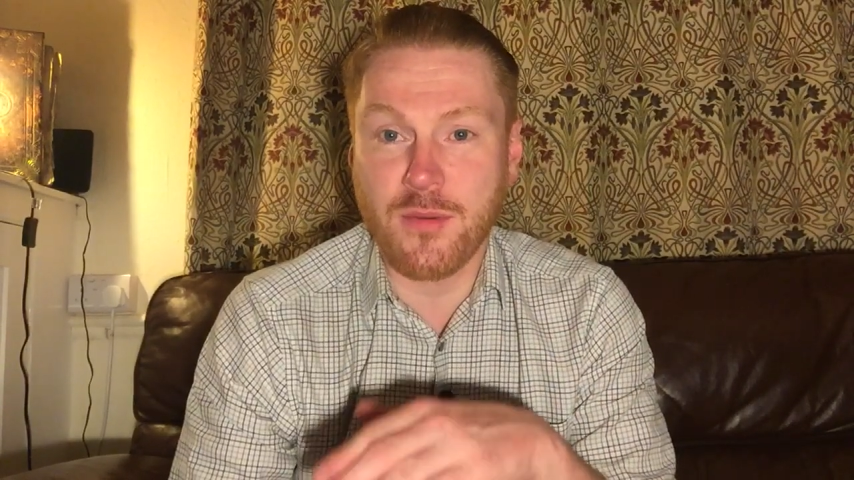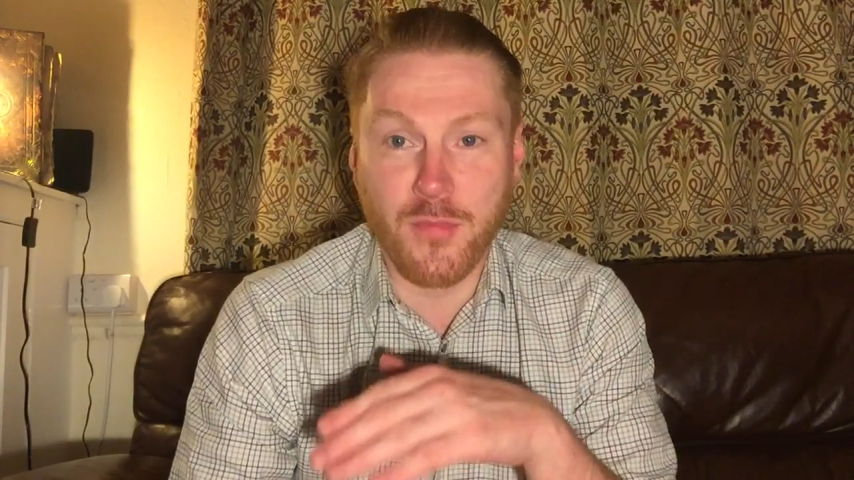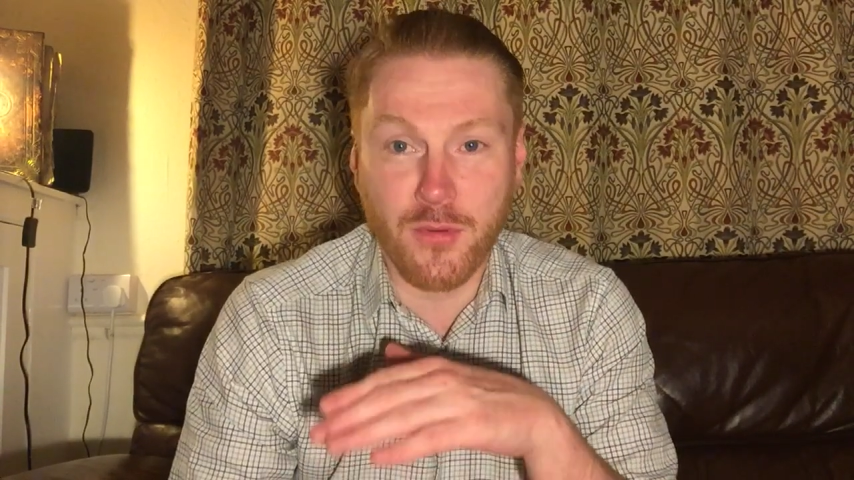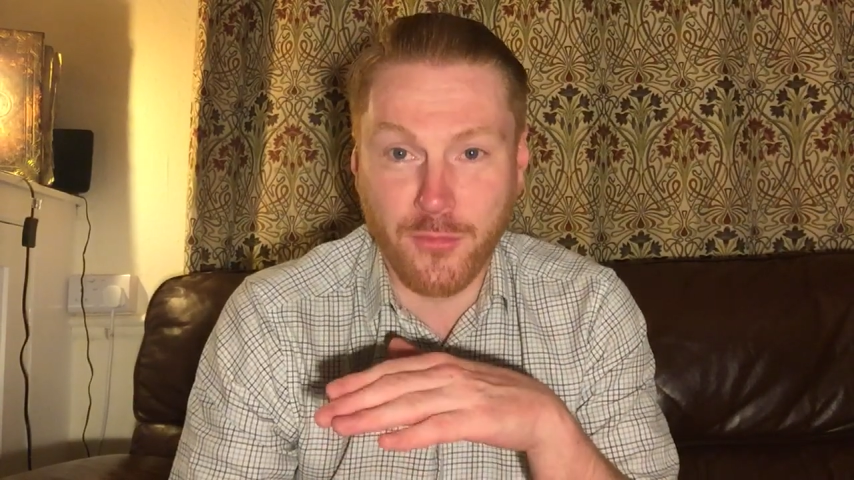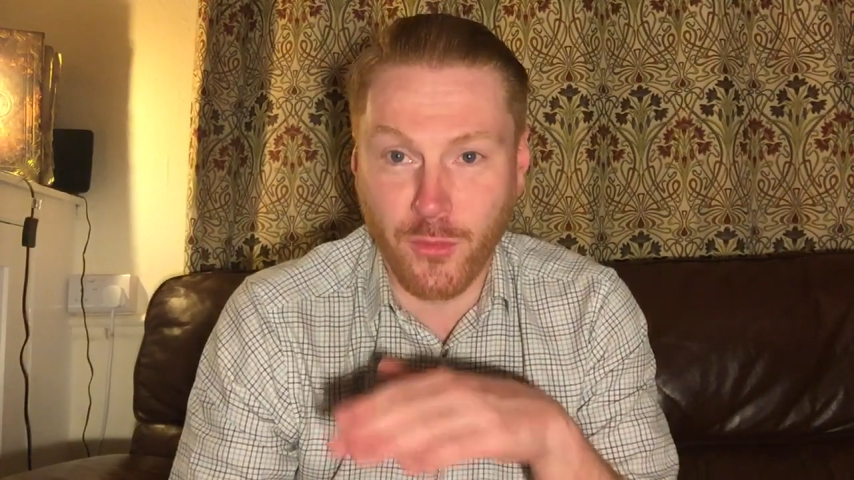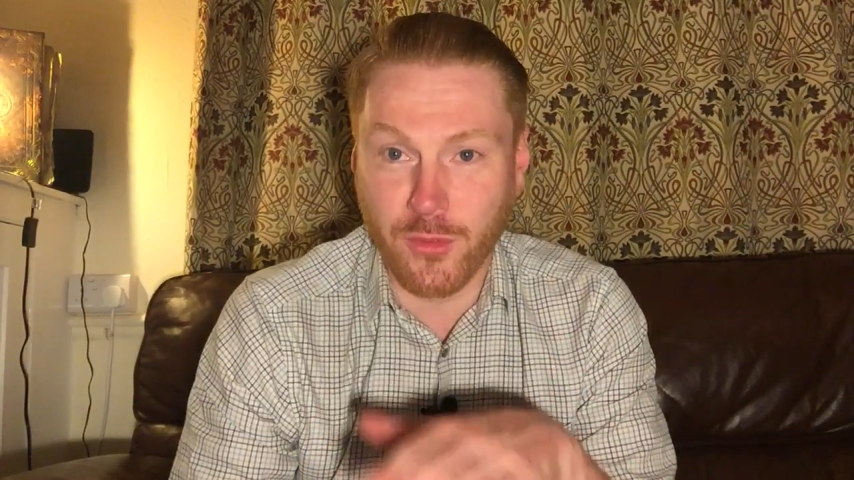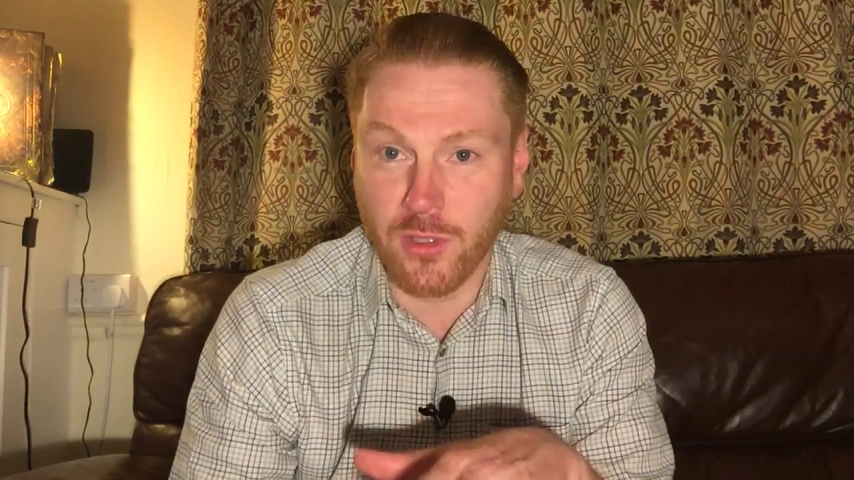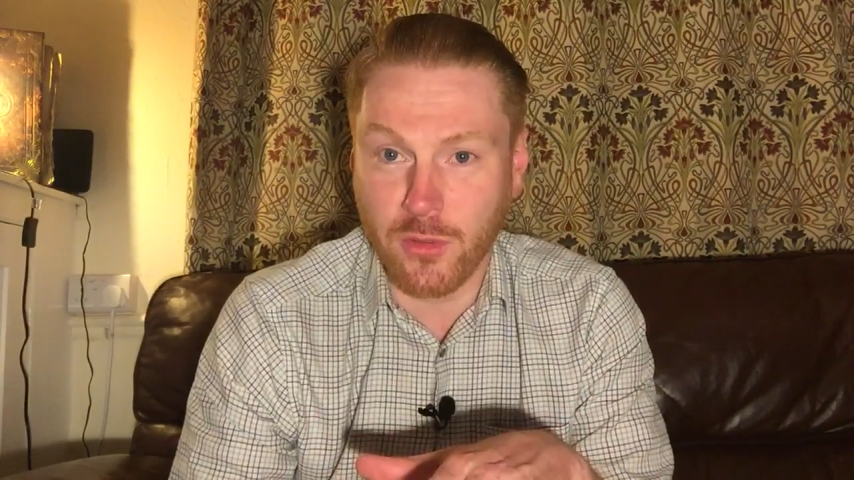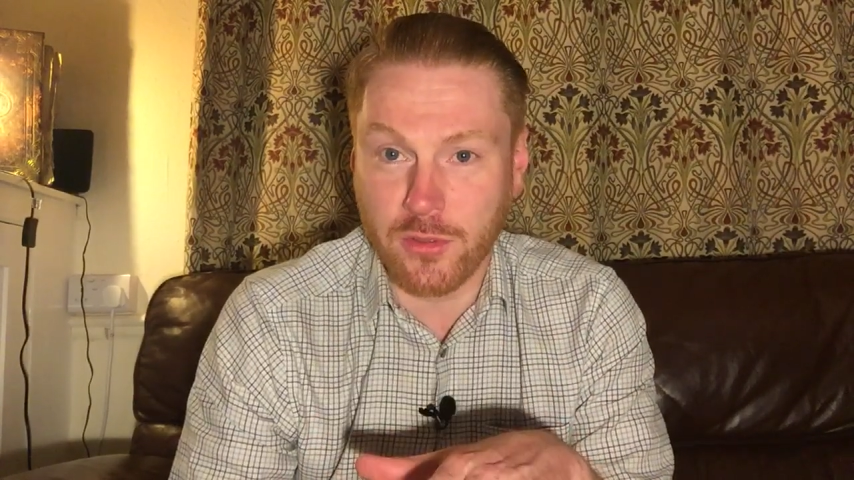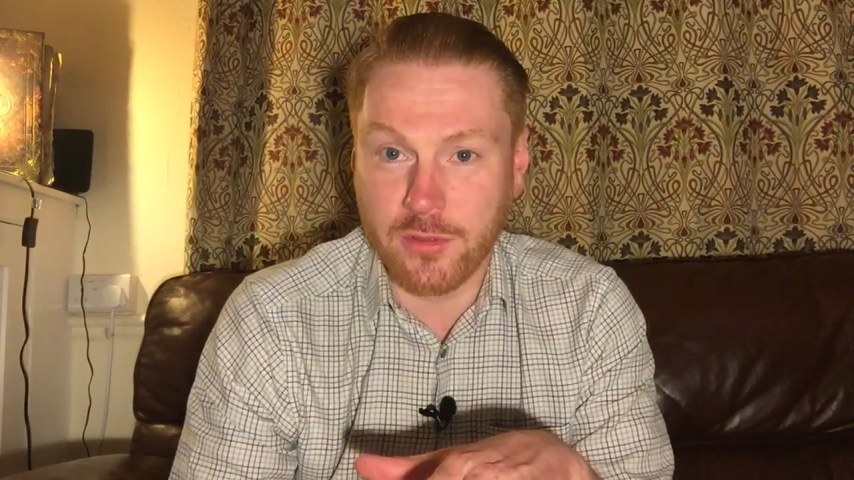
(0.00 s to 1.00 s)
before the
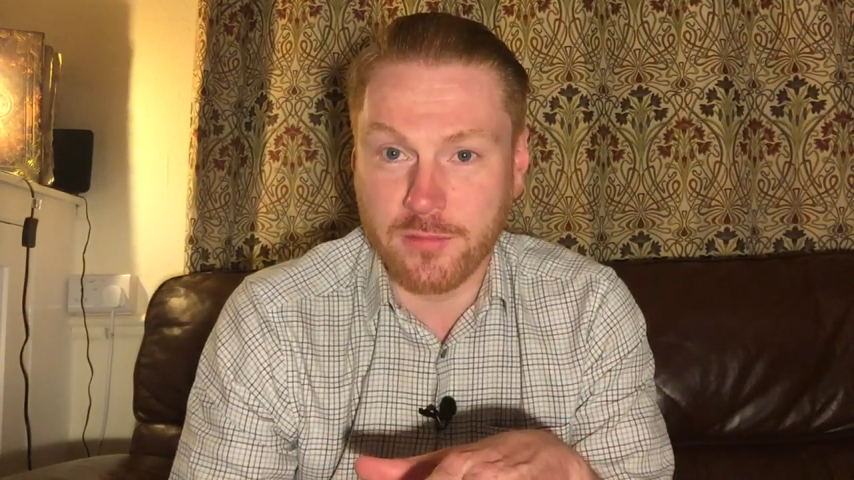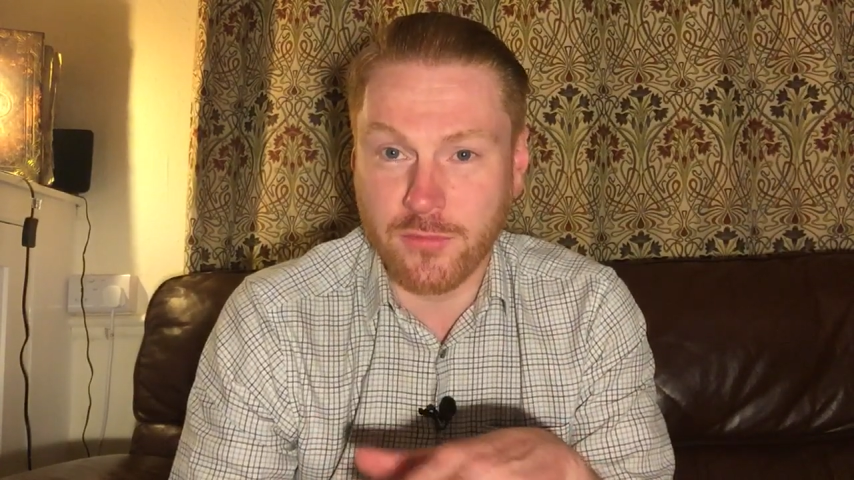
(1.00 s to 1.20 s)
Lord.